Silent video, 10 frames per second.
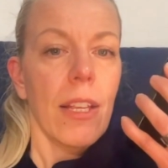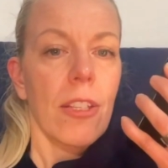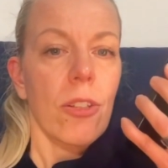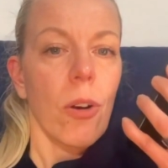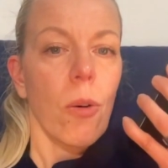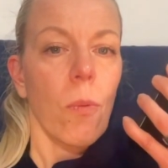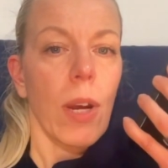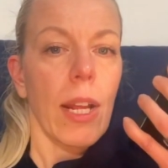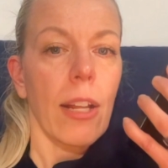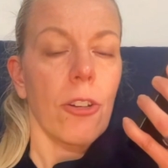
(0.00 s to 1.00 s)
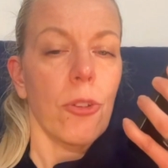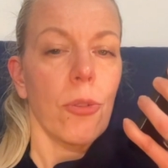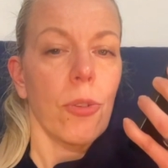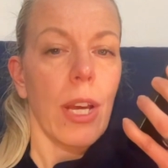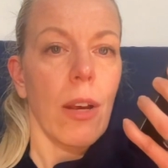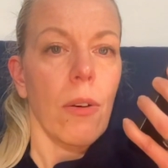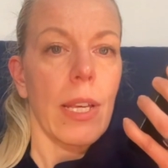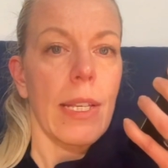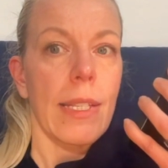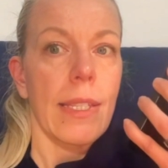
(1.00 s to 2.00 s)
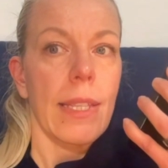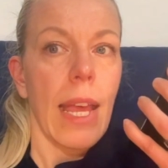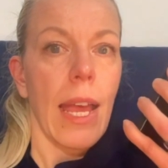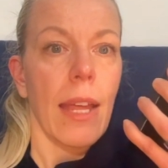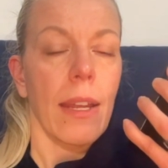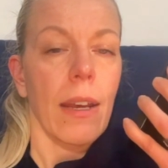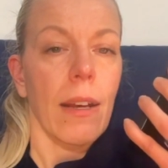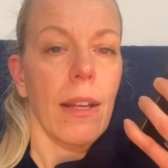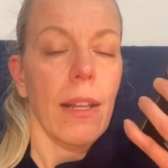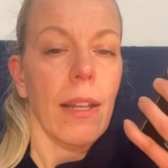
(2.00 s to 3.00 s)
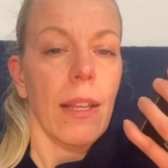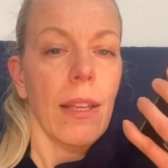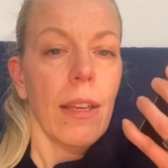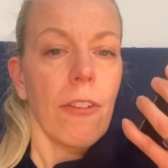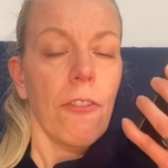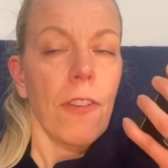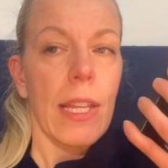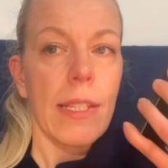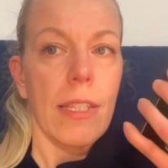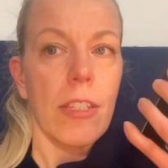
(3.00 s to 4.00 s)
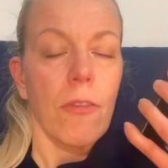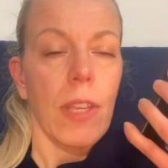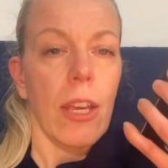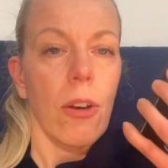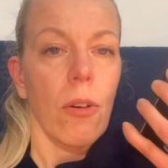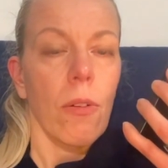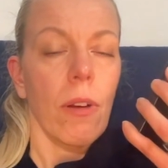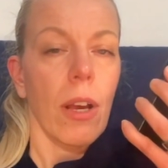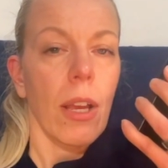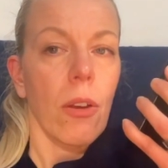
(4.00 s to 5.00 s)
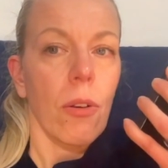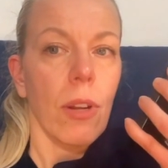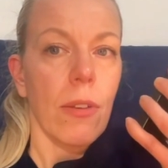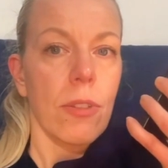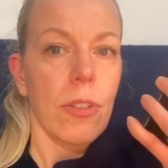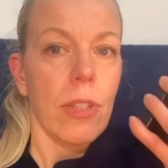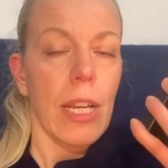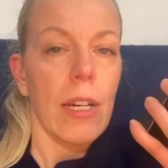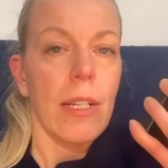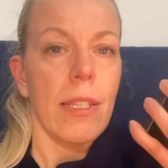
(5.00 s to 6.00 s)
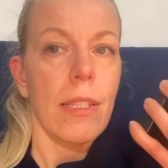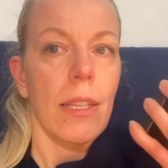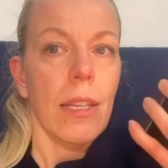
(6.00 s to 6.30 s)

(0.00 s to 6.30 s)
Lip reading: So what I'll do now is that I'll finish this video. I go downstairs.